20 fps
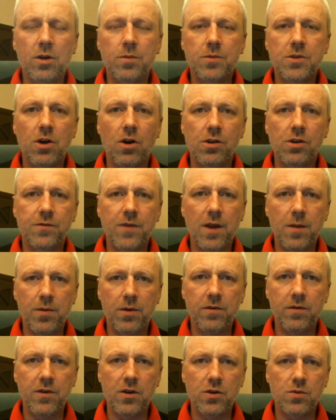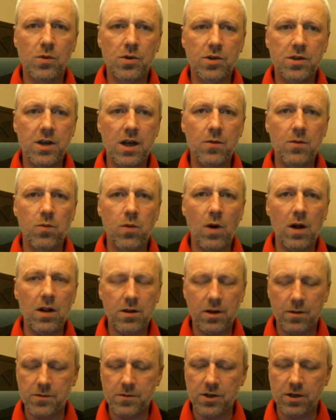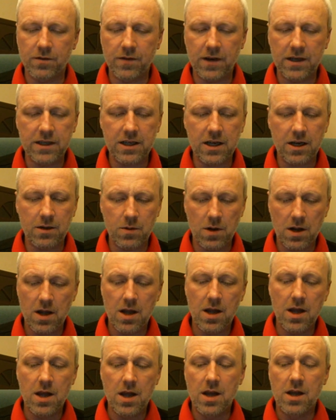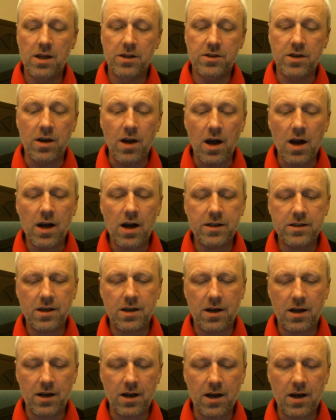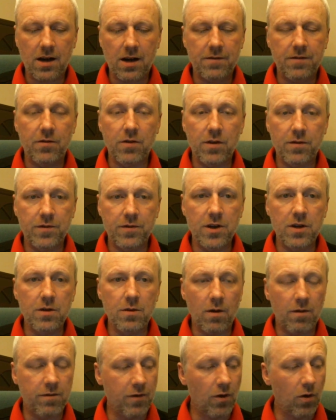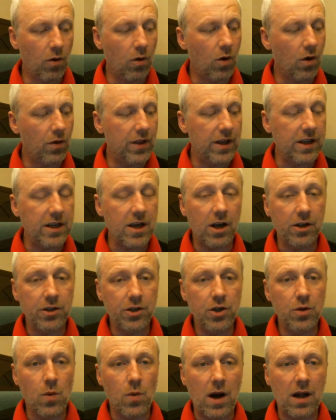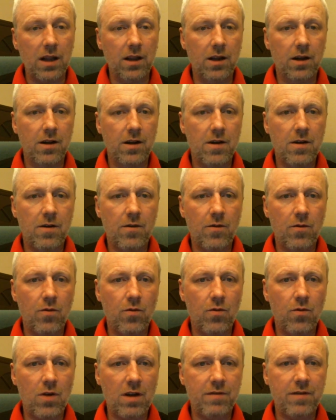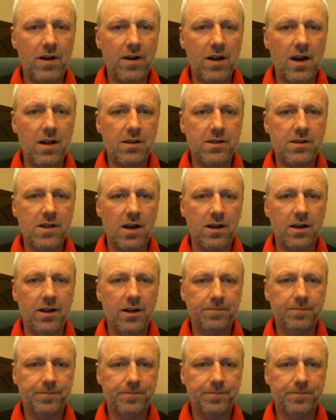to Coil's Vaping Reviews once again. Welcome to the video. Tonight I have a review for the Uwell Rafale tank.